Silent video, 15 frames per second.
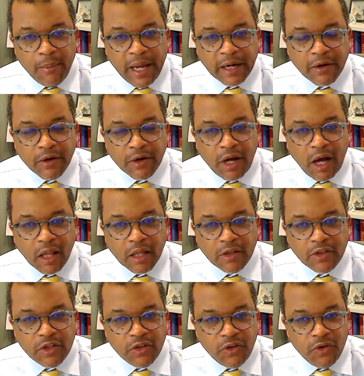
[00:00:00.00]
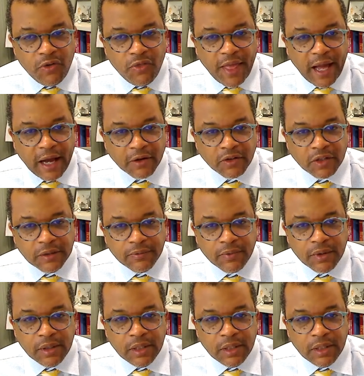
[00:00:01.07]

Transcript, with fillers: Medical College in 2000.